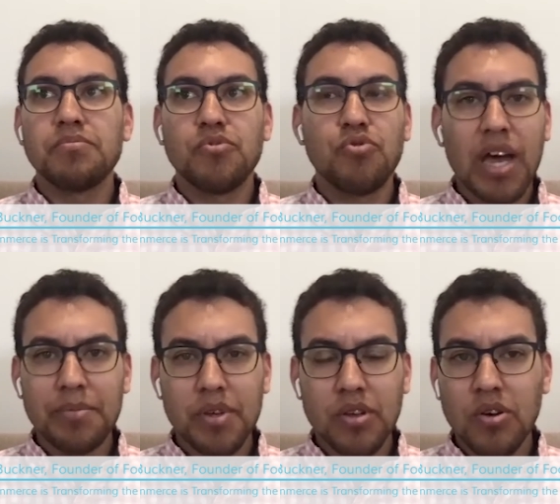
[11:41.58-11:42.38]

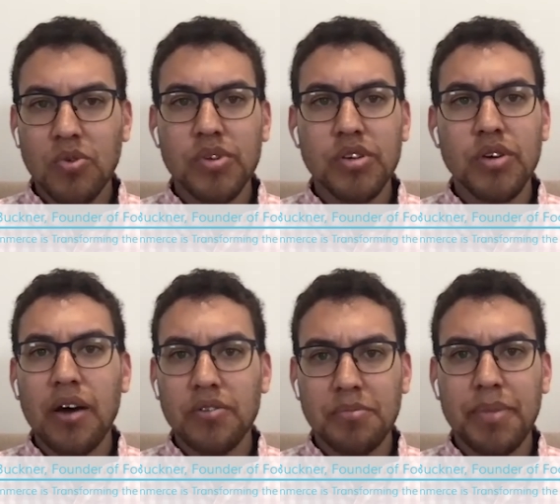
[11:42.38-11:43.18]
grab and go when you're
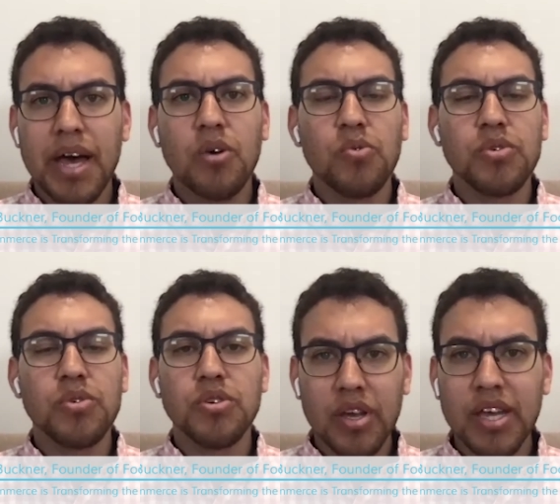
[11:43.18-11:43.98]
out and about, when
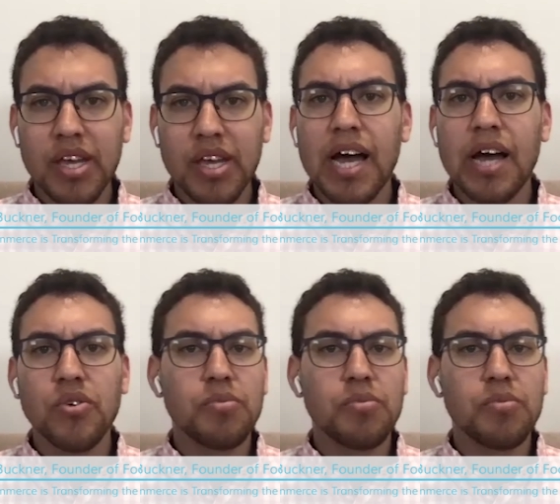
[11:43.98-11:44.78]
you're working out
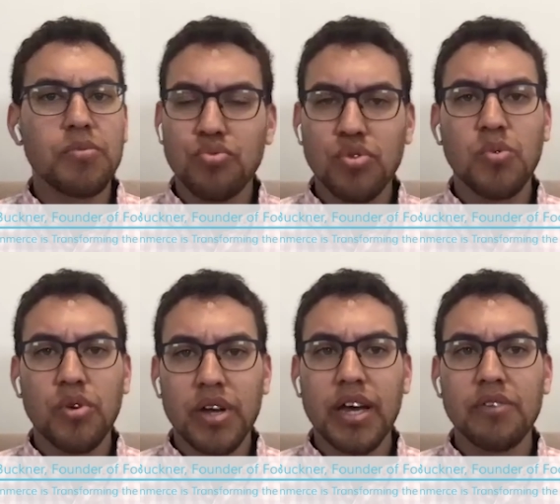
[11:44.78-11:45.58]
or post or
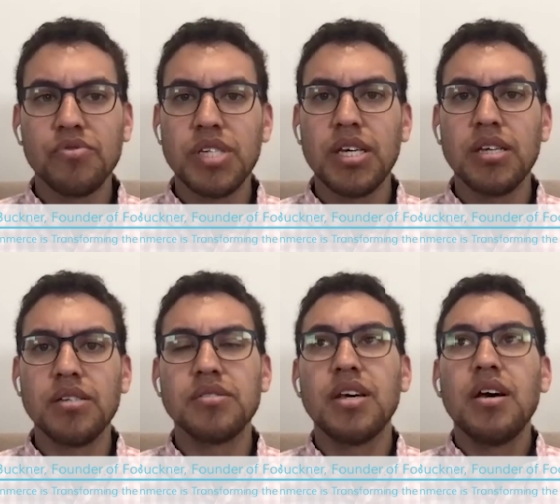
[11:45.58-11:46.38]
pre-workout
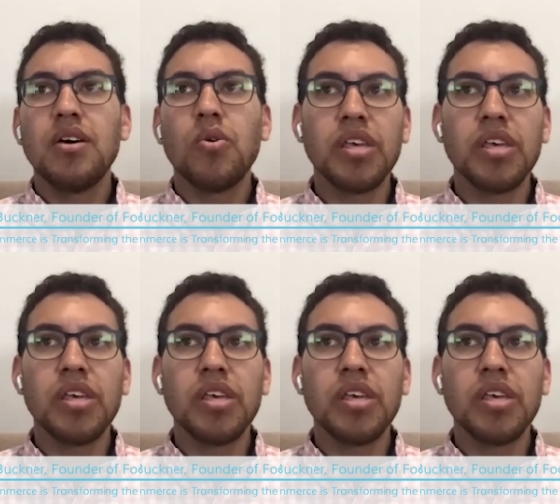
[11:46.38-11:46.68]
routines,